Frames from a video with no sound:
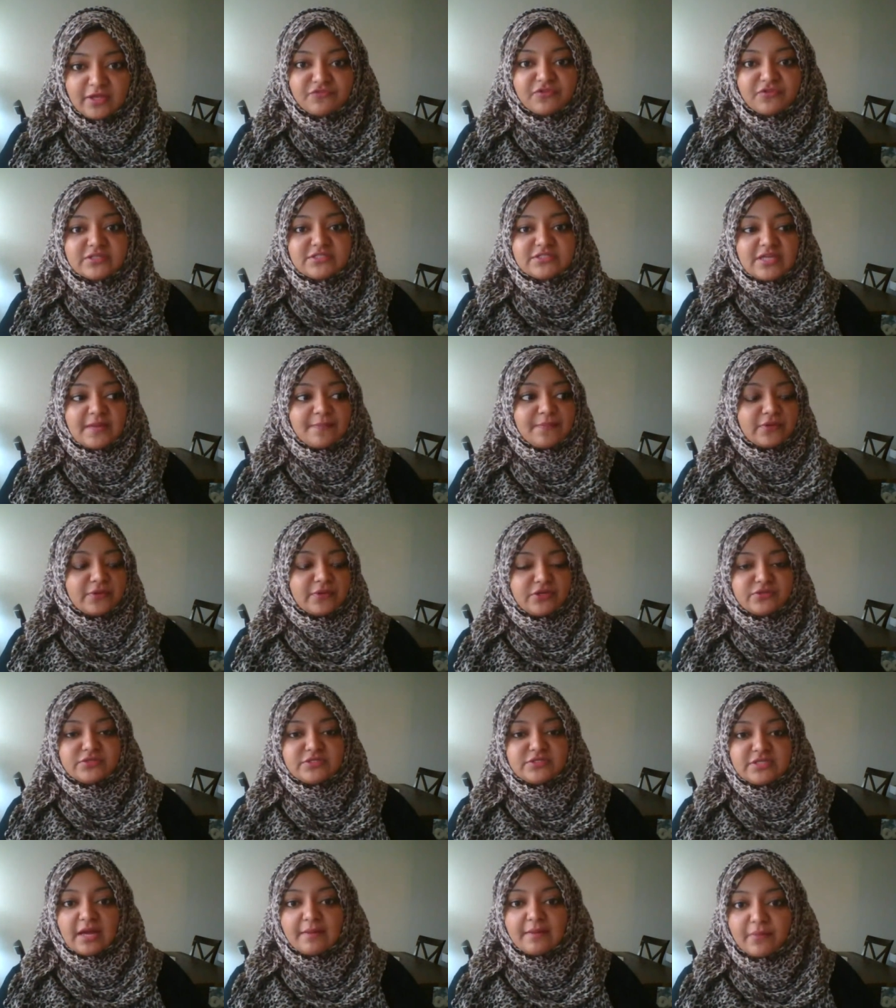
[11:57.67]
For example,
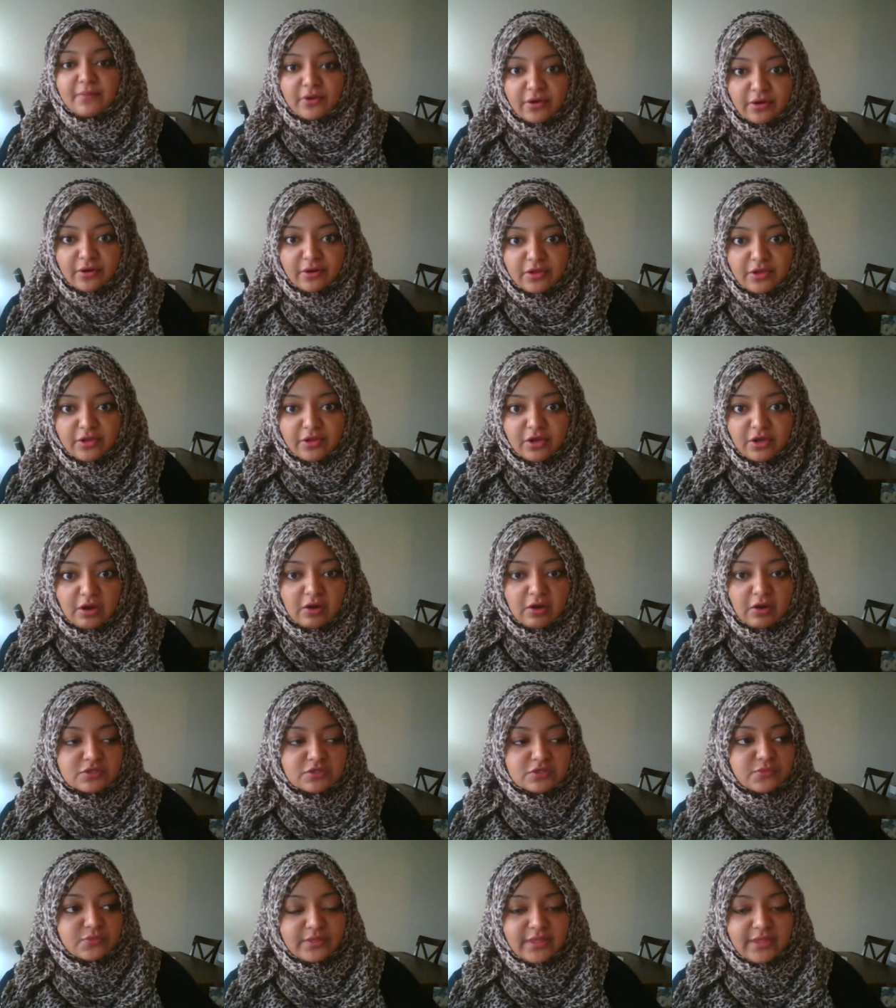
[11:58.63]
Summer, who
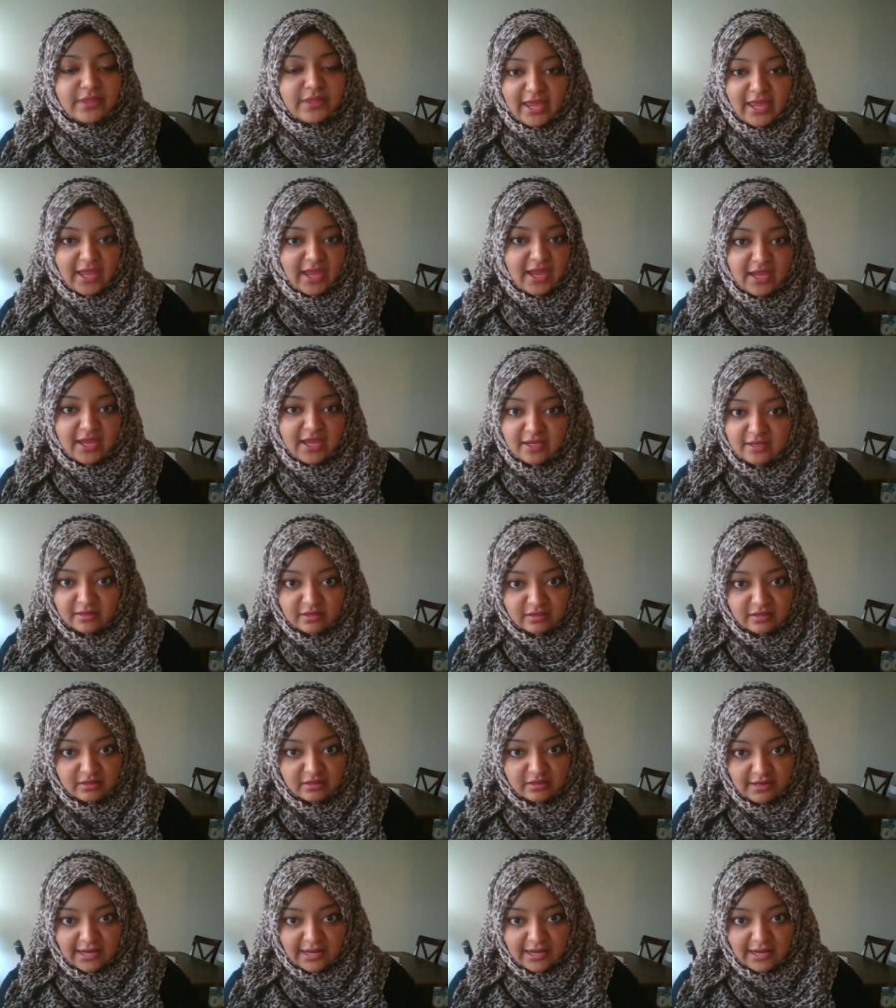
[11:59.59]
was with Hay